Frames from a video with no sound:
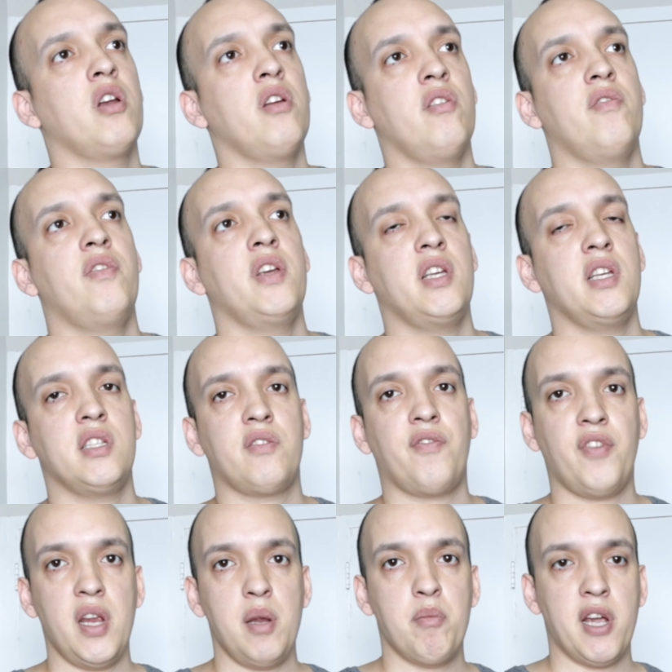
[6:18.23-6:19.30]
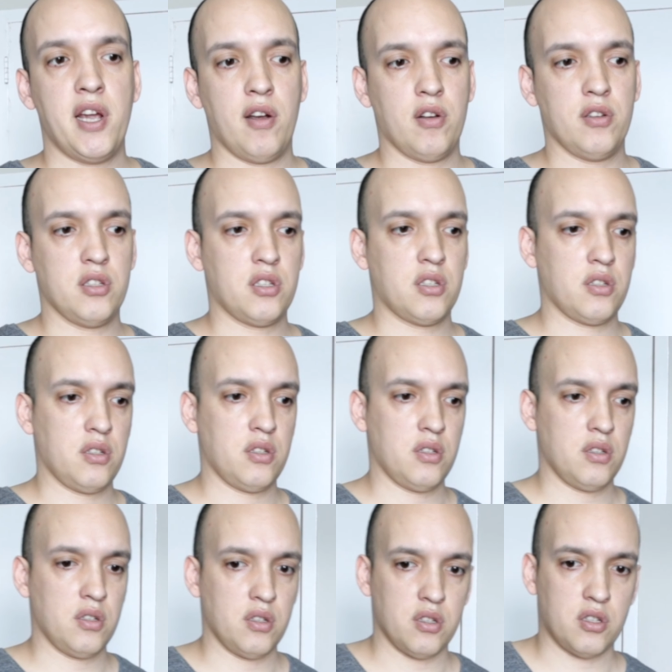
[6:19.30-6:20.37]
one of his females
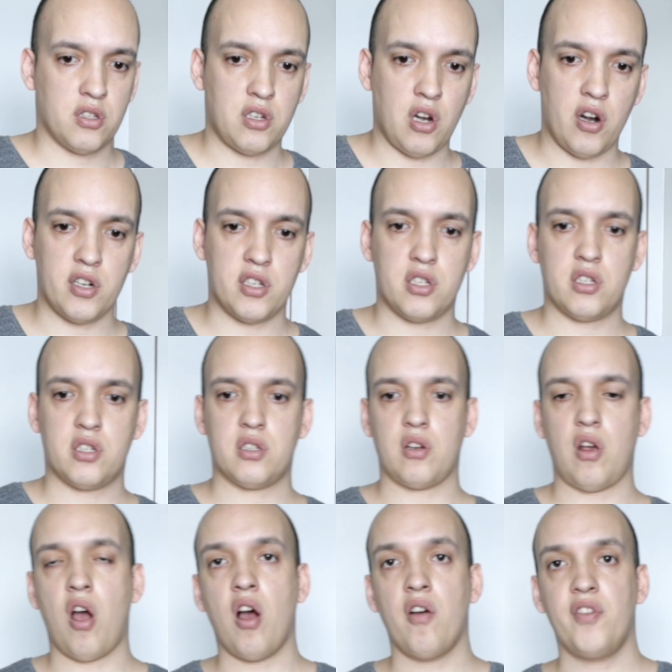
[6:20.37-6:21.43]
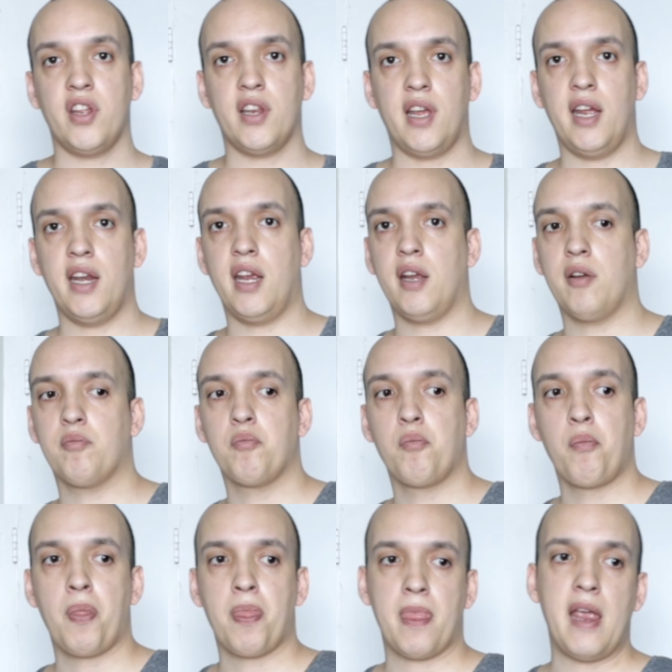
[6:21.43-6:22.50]
starts ovulating,
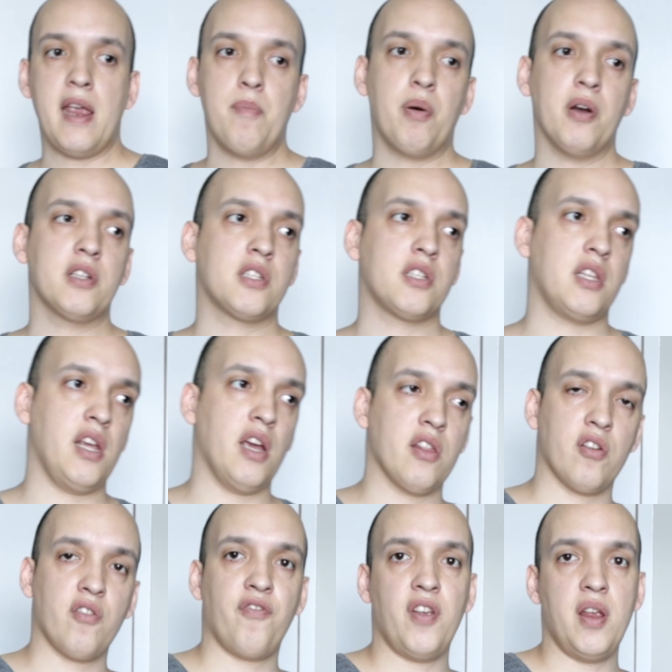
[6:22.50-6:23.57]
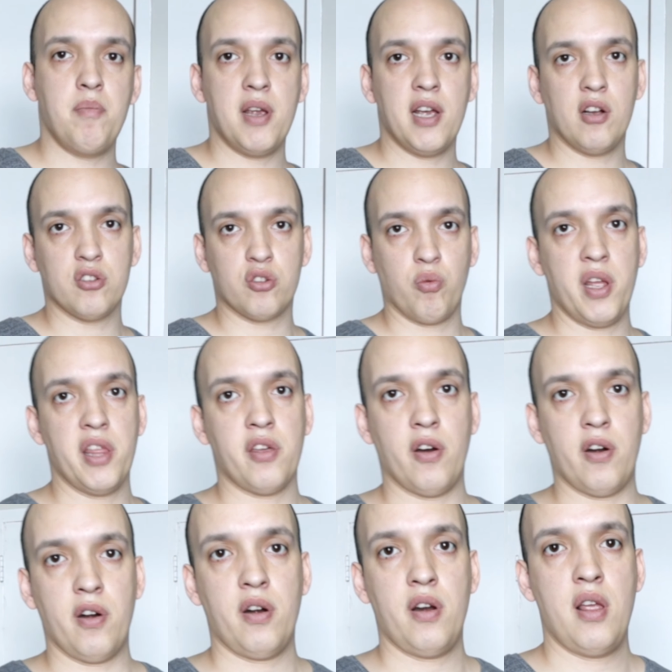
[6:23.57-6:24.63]
he puts the other females with
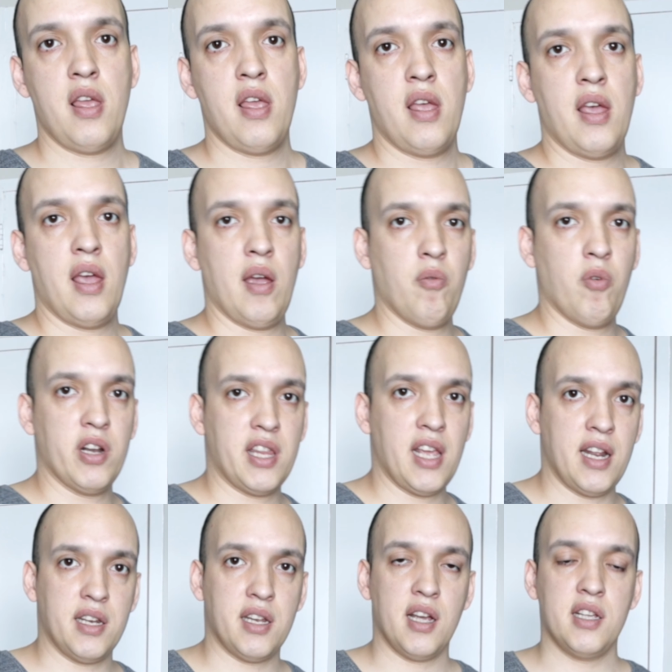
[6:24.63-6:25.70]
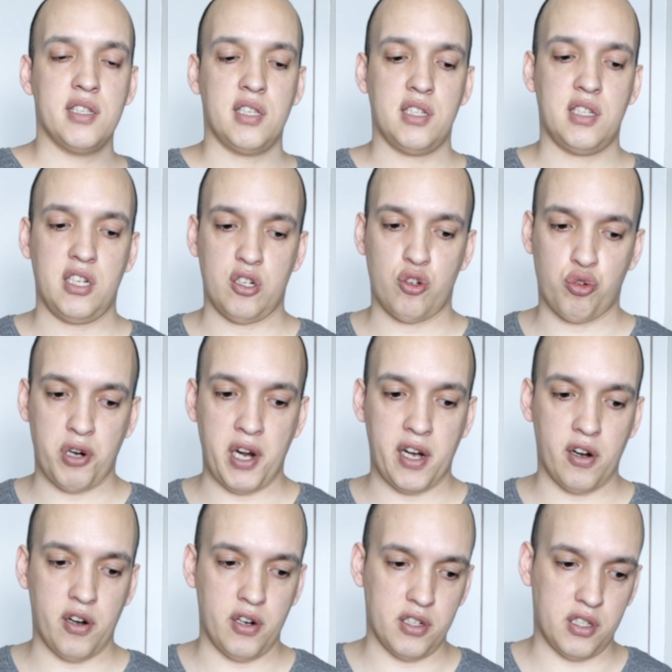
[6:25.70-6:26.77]
her, and what that does is it
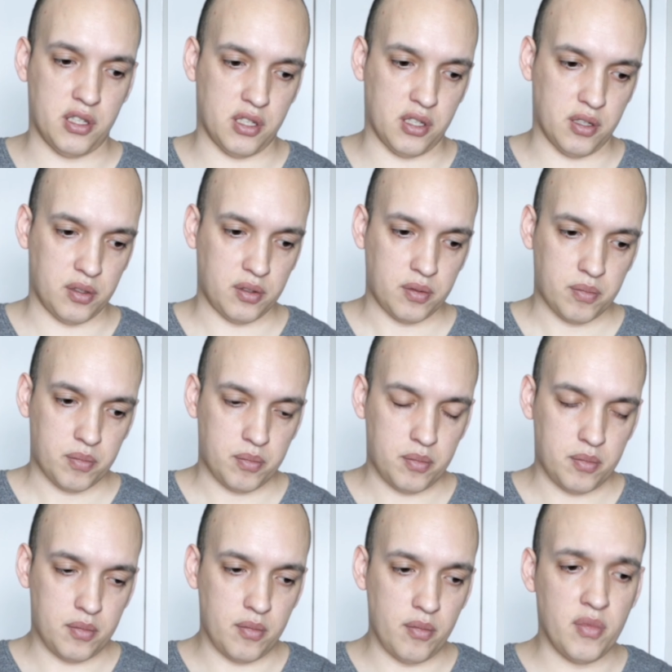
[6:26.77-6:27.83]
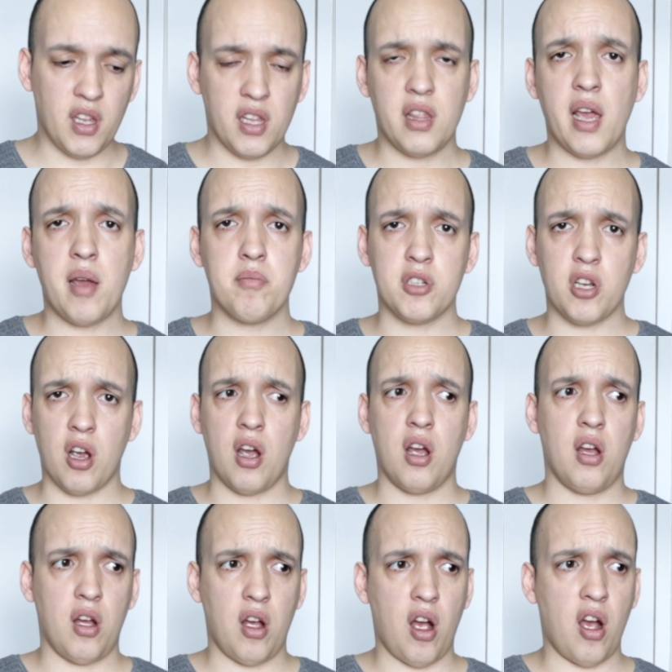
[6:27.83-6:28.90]
triggers them to
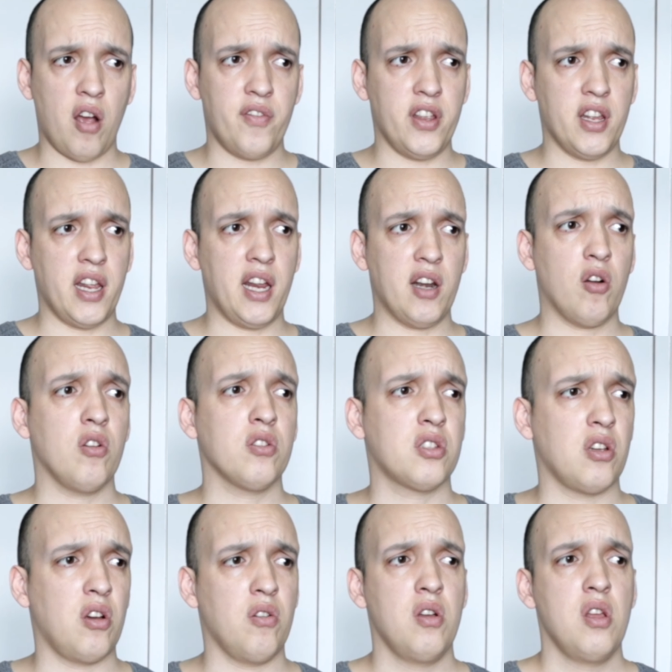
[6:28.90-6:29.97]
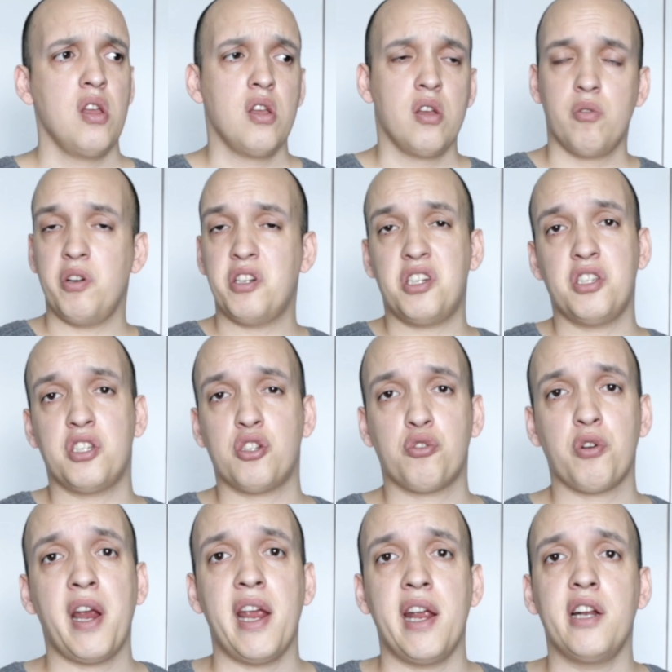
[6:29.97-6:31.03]
ovulate also, which is
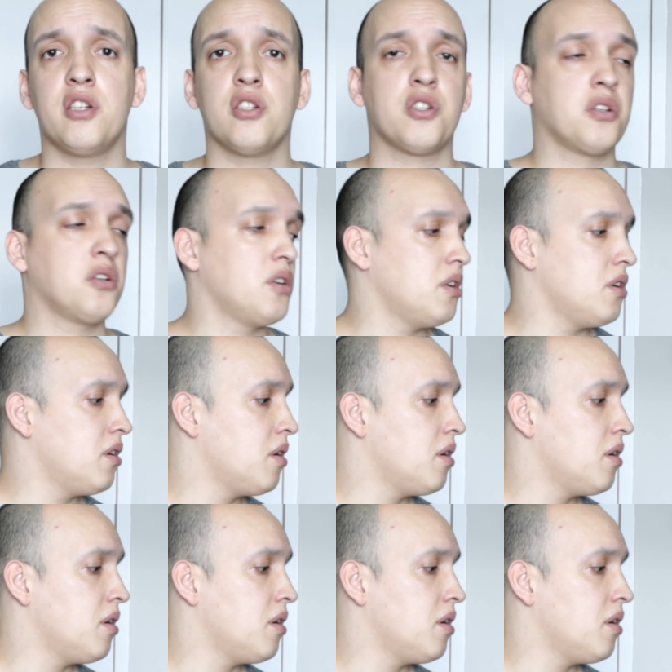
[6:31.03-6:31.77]
strange,